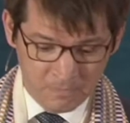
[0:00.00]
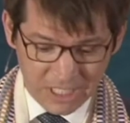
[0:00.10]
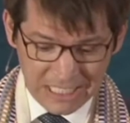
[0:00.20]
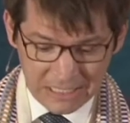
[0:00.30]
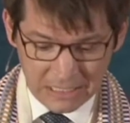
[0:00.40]

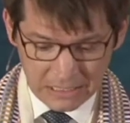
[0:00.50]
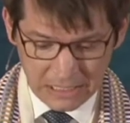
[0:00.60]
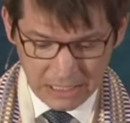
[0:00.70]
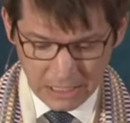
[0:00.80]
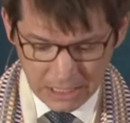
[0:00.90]
in
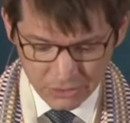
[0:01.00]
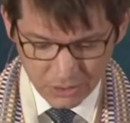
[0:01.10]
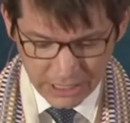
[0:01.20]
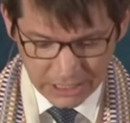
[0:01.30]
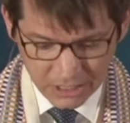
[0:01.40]
the
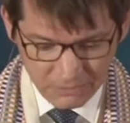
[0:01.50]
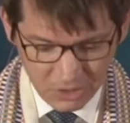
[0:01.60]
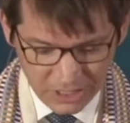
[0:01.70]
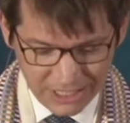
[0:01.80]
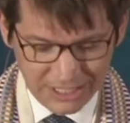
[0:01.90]
Israelite
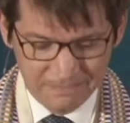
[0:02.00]
community.